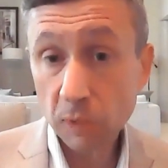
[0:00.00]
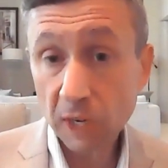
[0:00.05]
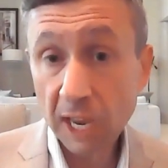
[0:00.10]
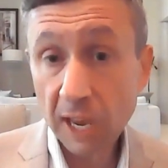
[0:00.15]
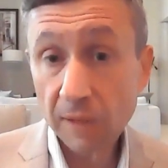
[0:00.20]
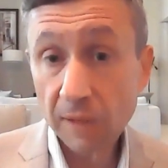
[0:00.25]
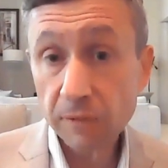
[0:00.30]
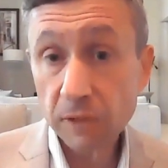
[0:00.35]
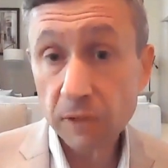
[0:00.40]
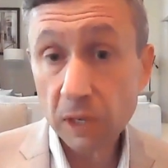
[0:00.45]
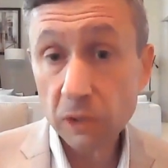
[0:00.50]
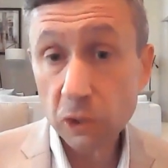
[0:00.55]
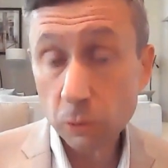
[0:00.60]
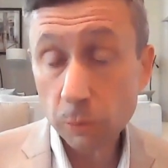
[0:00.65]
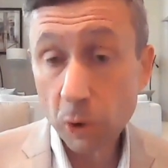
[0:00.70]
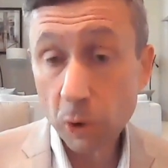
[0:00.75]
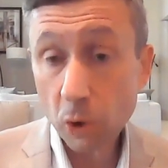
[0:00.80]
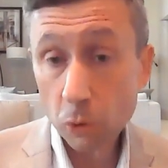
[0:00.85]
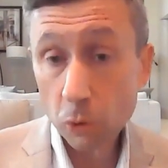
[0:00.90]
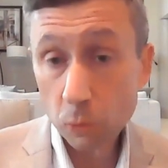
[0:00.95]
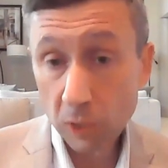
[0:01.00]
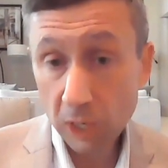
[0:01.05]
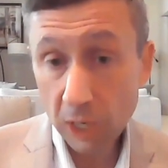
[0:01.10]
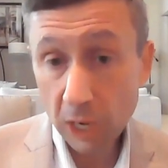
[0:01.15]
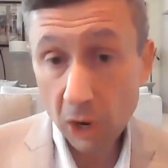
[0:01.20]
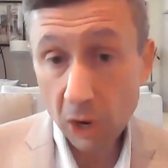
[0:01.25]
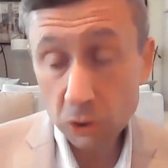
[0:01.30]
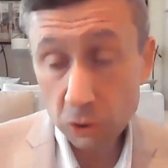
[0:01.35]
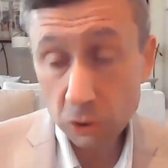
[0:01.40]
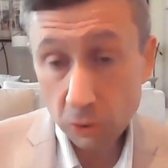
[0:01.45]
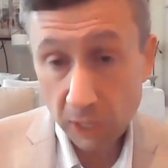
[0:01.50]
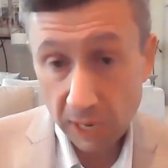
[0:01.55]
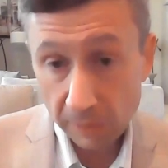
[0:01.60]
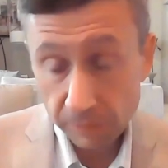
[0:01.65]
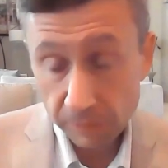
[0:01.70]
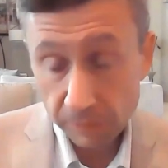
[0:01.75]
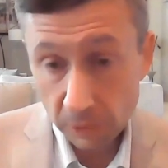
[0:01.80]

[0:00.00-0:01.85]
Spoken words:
We have to do both. We also have